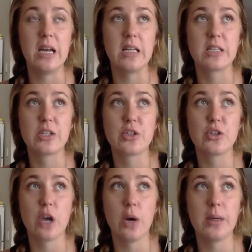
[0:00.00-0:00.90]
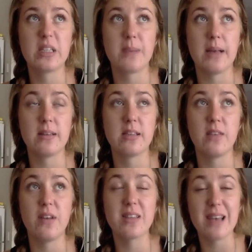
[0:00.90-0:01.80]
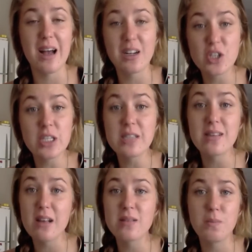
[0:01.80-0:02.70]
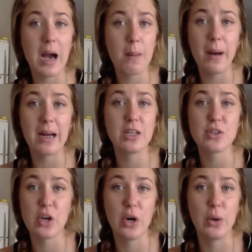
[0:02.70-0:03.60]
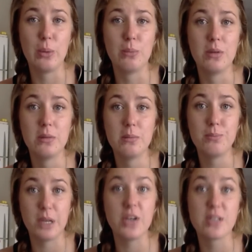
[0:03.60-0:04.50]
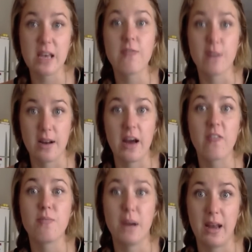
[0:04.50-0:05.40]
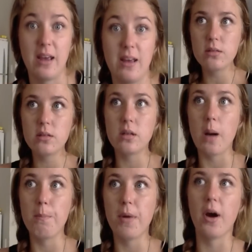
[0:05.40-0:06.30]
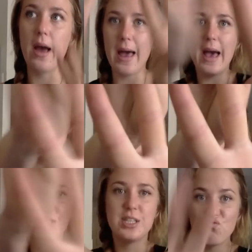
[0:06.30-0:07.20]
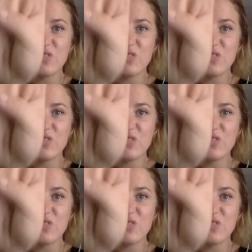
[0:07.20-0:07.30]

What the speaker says: it's so expensive, it's actually sent backpackers home because they've run out of money. Number eight.